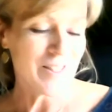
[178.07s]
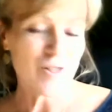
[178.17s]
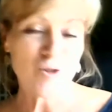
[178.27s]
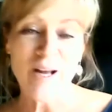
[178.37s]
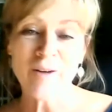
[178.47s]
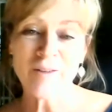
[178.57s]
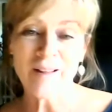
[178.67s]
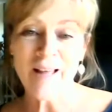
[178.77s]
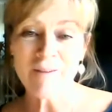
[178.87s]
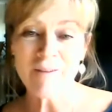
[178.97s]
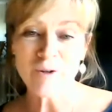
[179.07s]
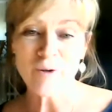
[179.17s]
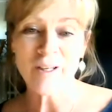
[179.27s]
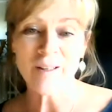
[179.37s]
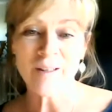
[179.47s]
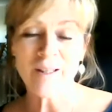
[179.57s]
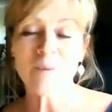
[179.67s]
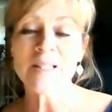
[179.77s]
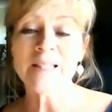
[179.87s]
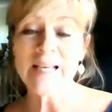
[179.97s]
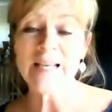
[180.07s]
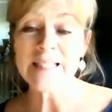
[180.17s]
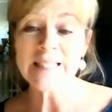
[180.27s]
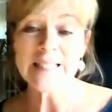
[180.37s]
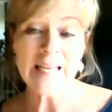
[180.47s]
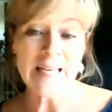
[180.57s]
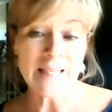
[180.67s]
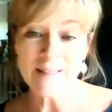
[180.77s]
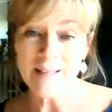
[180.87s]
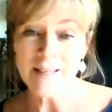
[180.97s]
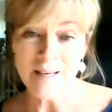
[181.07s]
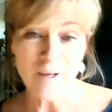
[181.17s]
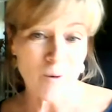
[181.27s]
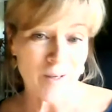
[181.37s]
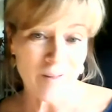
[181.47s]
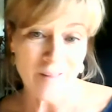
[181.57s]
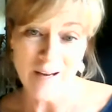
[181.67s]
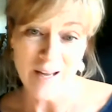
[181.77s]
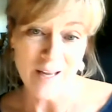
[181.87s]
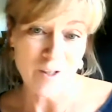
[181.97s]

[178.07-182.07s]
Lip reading: tried out the lavender oil. It was night and day to any oil that I had